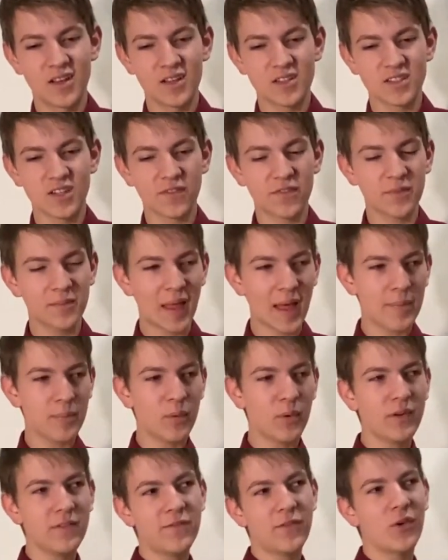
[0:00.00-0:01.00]
So from that
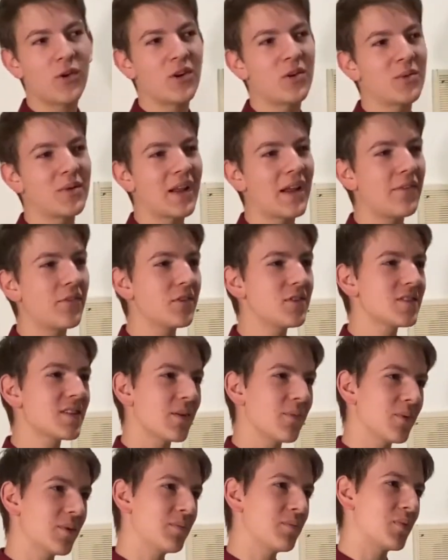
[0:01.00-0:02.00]
point forward, whenever
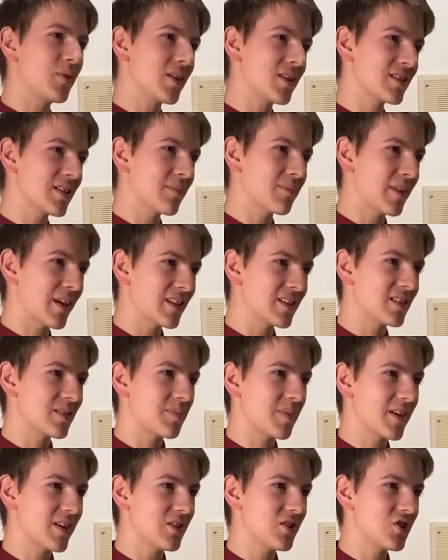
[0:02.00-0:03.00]
someone brings up that
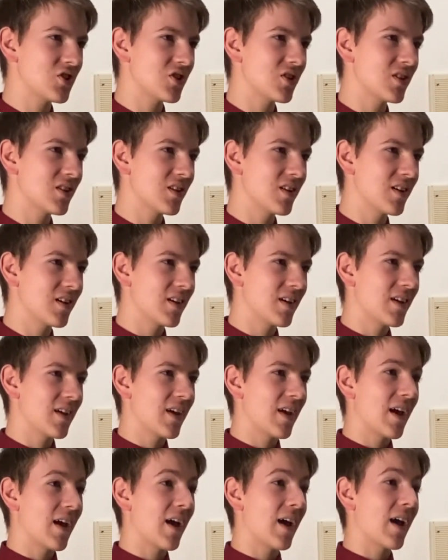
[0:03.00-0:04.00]
speech,
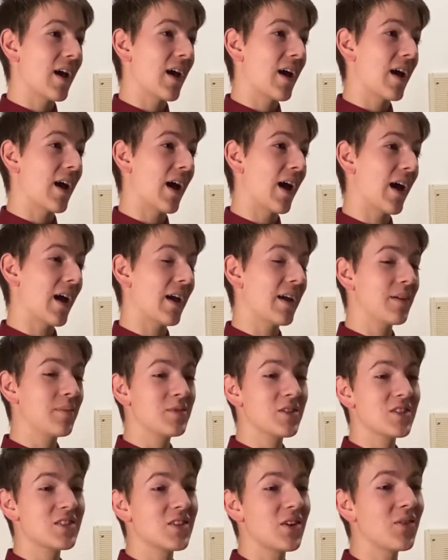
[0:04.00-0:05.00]
I am
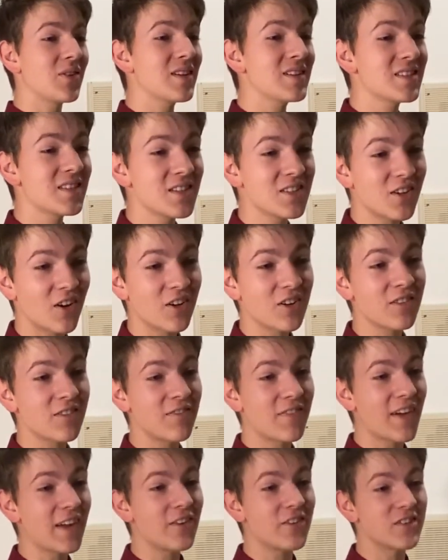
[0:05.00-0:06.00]
just known as the Darth
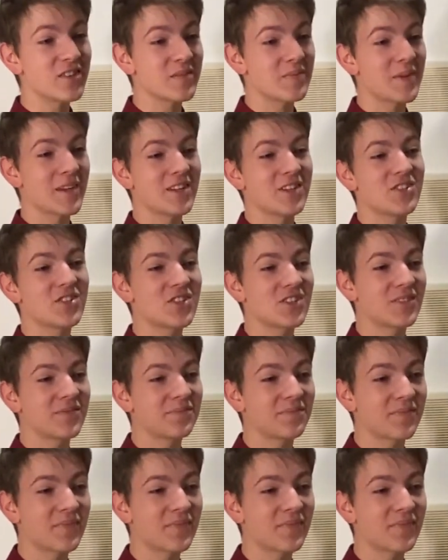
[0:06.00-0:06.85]
Vader speech.